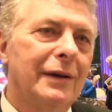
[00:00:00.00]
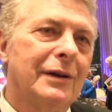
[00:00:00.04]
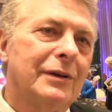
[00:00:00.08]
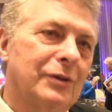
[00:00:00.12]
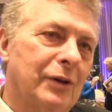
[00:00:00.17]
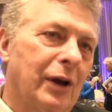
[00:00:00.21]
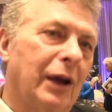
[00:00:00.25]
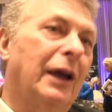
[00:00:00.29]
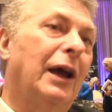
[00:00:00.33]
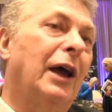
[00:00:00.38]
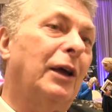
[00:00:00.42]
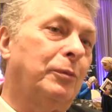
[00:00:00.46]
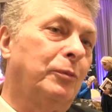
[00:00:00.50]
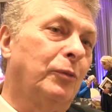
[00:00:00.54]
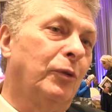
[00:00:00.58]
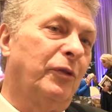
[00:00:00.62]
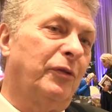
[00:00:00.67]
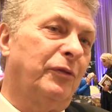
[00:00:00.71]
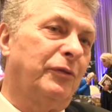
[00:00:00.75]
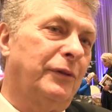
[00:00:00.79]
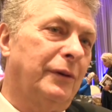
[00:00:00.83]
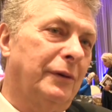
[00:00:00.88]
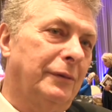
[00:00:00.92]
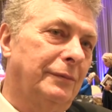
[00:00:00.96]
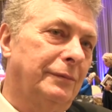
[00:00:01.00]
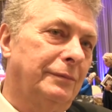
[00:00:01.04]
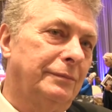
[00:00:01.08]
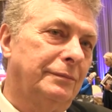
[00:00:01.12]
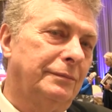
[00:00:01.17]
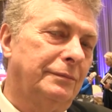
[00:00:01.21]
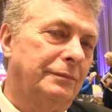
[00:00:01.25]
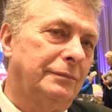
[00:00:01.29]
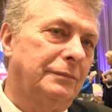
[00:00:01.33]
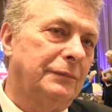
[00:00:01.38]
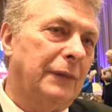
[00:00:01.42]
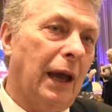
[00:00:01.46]
So I got moved.
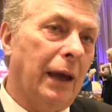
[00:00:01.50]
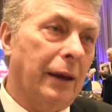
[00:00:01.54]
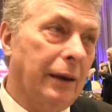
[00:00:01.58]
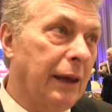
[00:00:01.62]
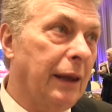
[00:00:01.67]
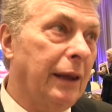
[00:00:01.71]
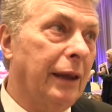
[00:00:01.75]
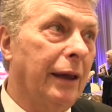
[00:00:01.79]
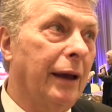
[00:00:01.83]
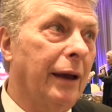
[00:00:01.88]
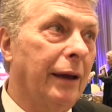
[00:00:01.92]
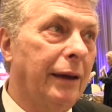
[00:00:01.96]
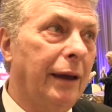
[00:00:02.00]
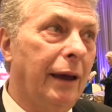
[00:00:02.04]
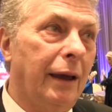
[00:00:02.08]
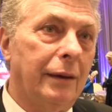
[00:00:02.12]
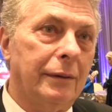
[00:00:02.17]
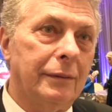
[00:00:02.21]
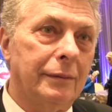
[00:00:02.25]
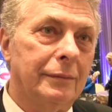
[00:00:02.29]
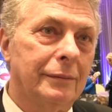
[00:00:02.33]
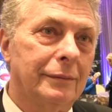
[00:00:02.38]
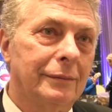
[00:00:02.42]
I'm getting it again.